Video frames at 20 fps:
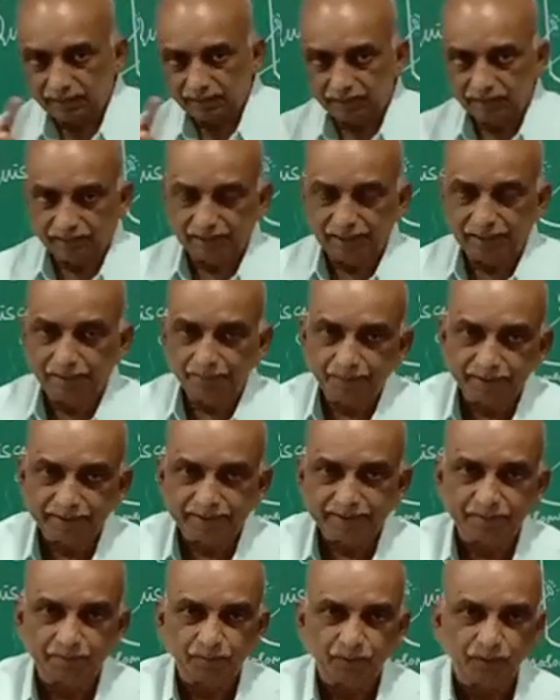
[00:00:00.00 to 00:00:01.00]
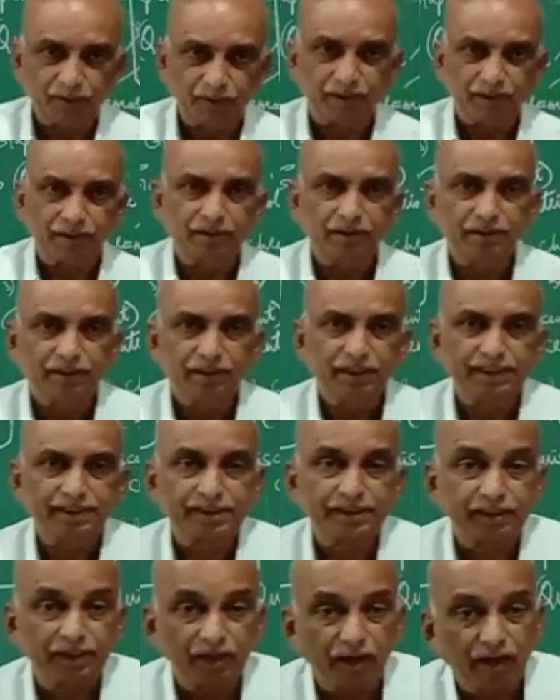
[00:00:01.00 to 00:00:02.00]
they appear somewhat a
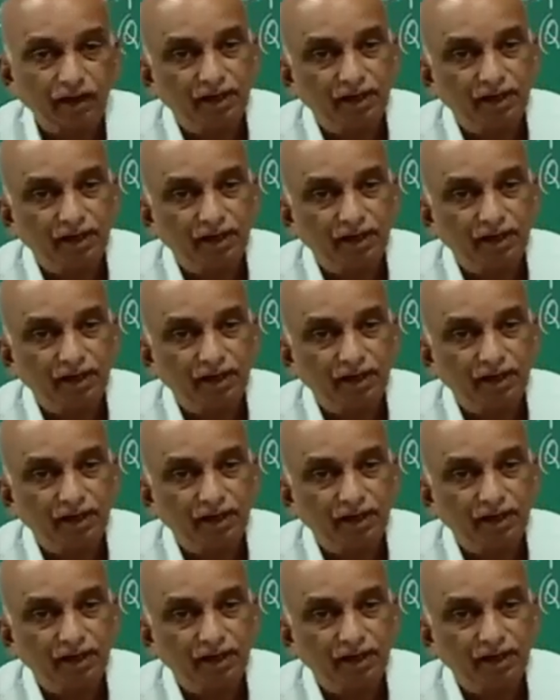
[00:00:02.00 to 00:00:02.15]
star-like